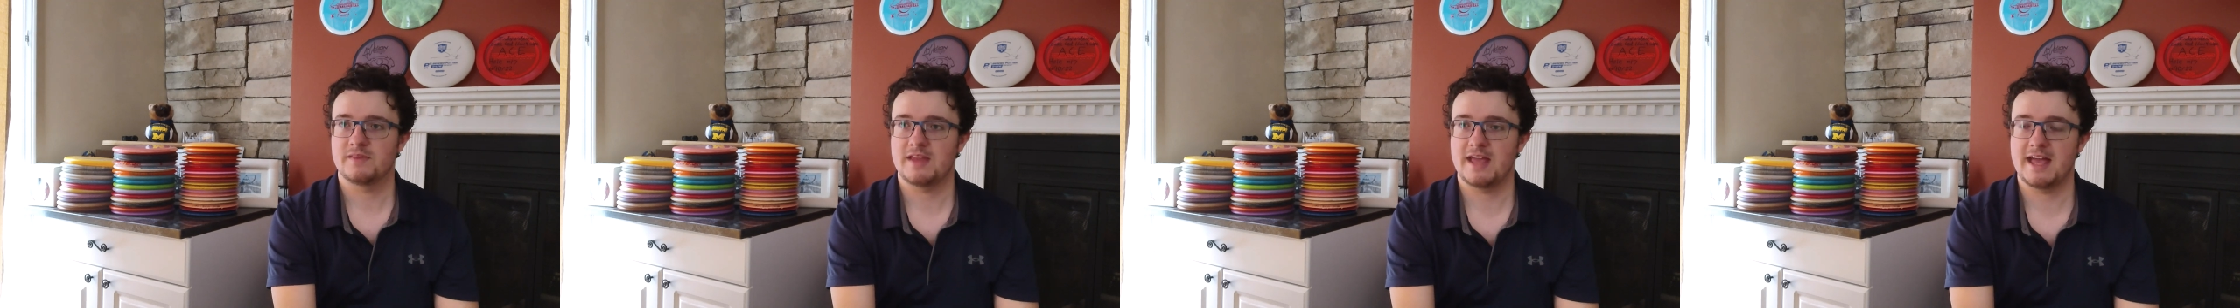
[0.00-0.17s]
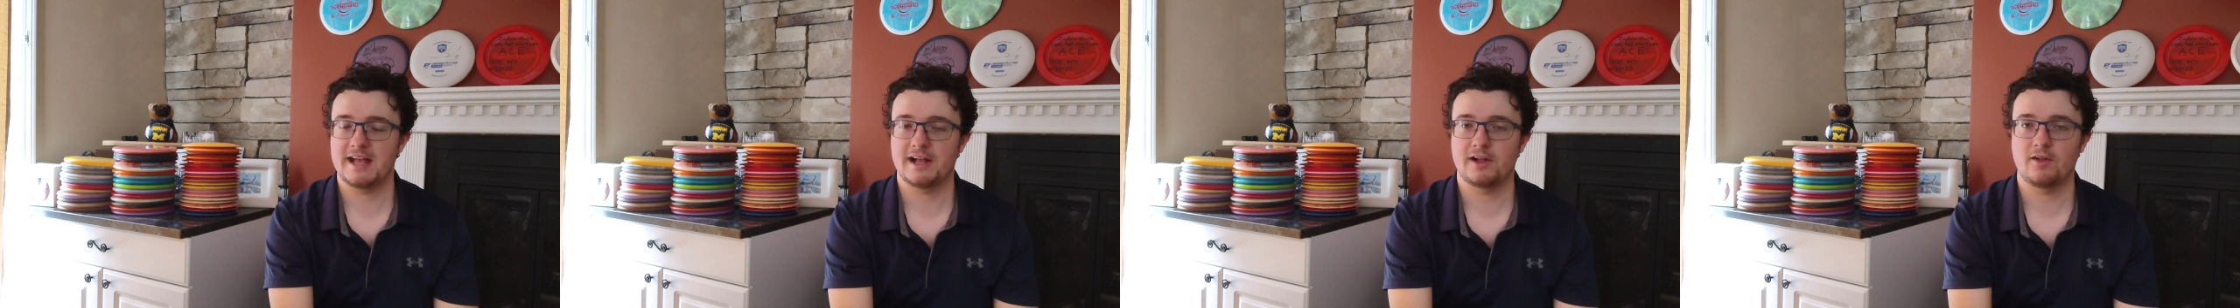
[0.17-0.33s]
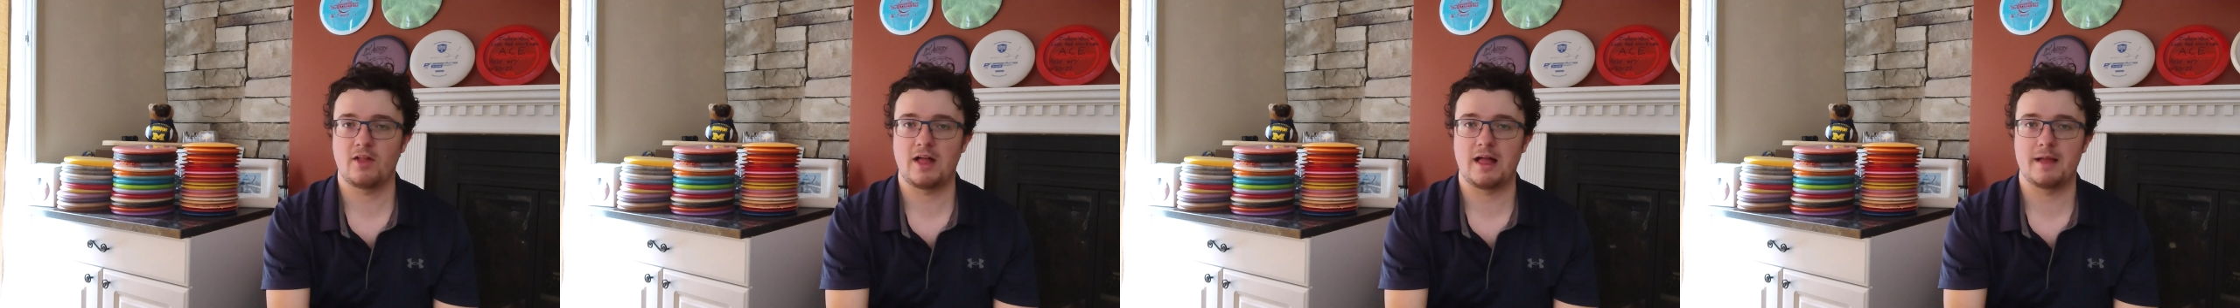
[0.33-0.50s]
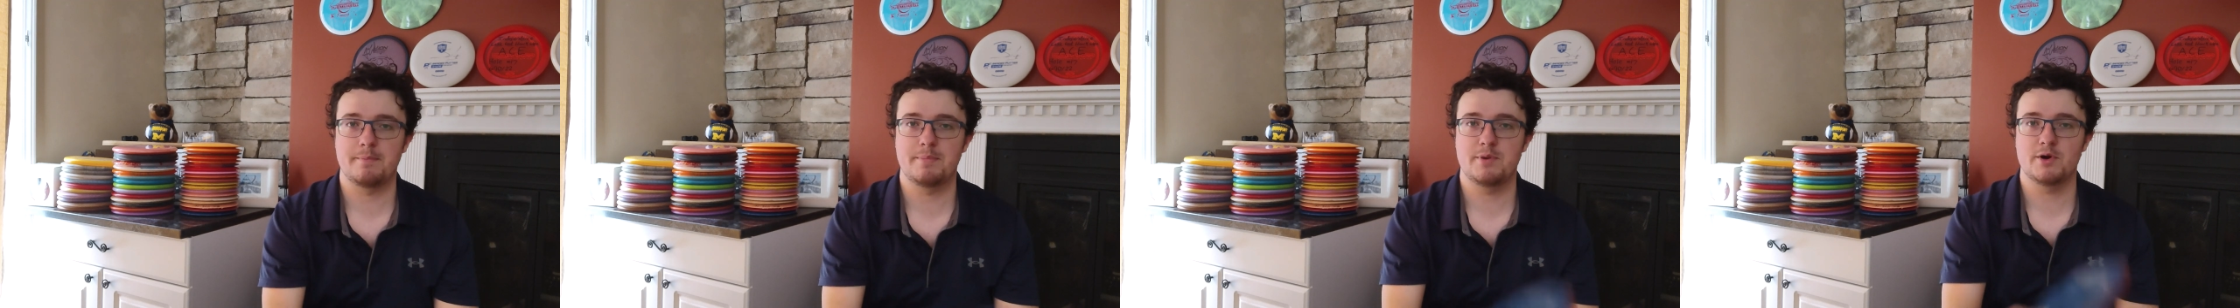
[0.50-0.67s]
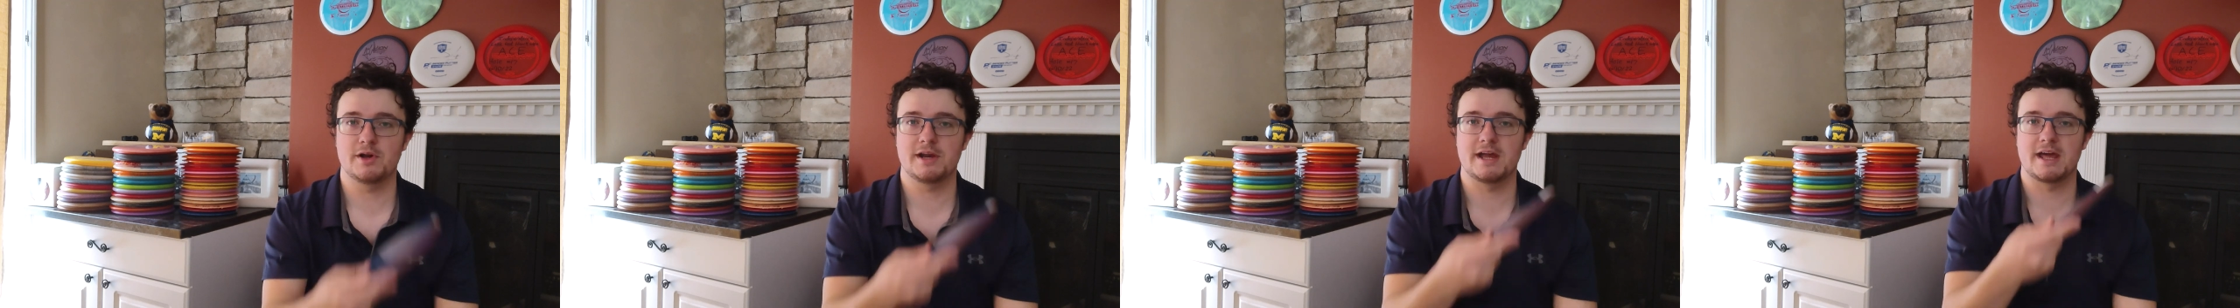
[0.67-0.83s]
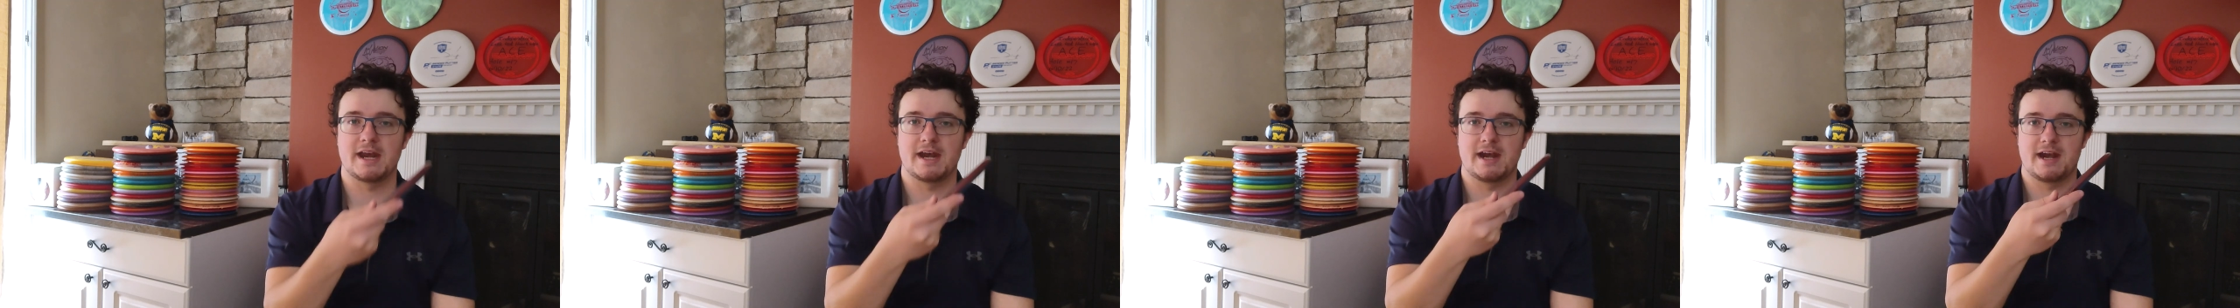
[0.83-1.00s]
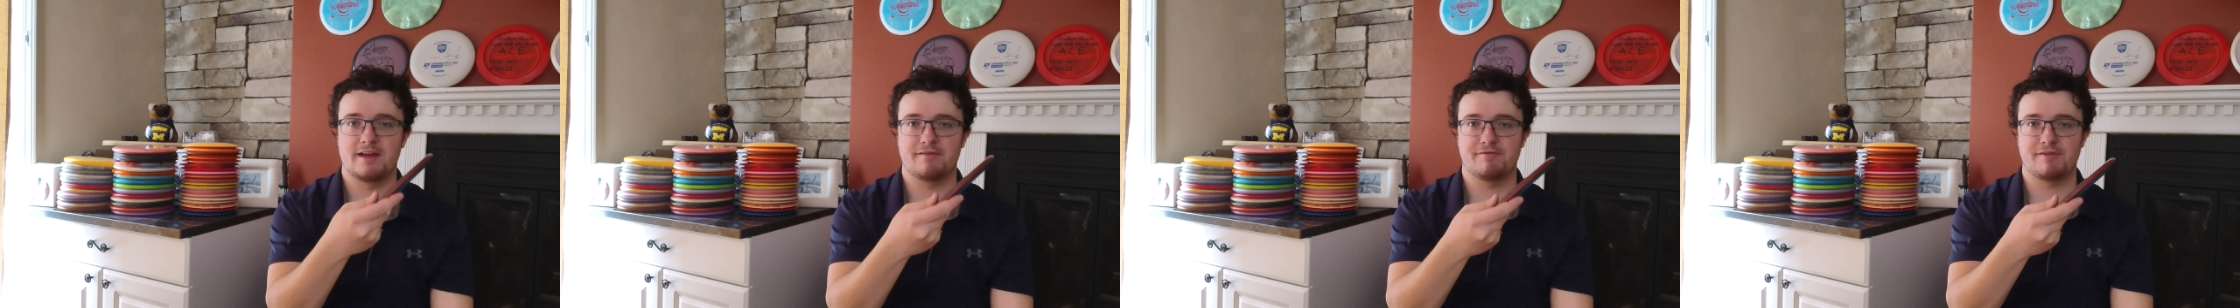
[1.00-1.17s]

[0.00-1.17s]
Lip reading: angle I put on it.